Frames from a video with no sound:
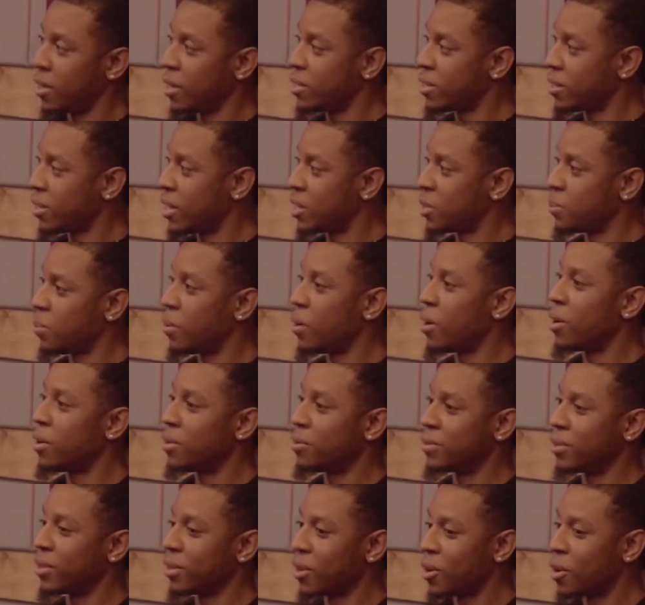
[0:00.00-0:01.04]
I guess that's part of
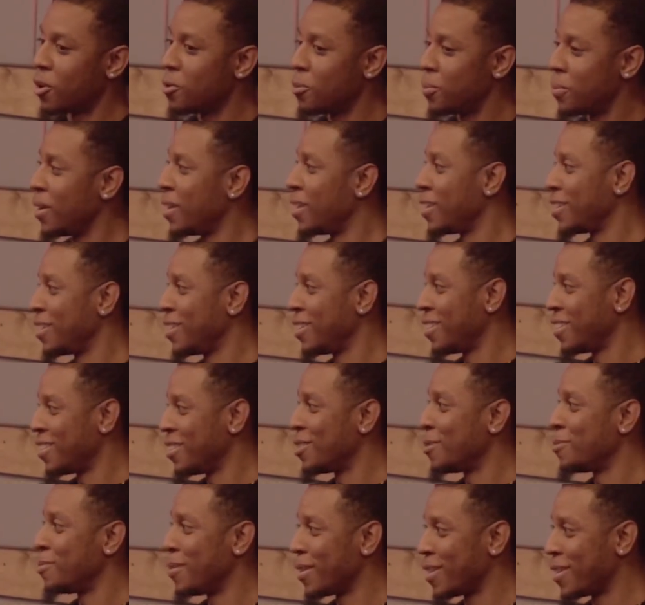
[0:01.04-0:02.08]
the coping
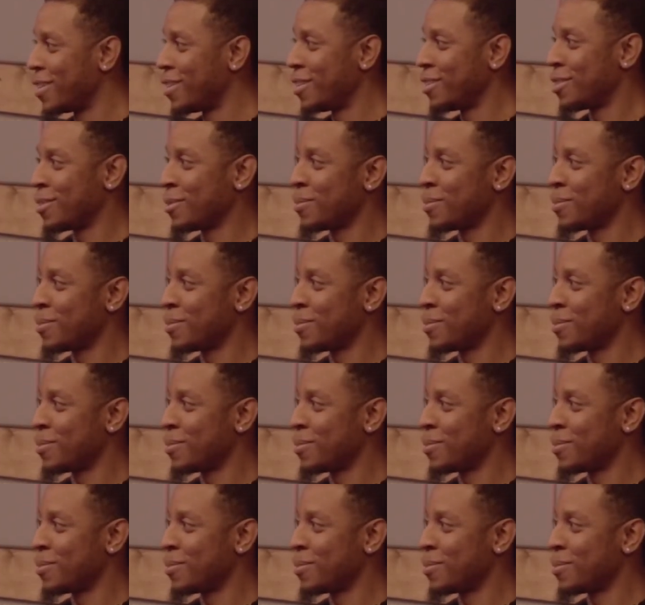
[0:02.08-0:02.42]
mechanism.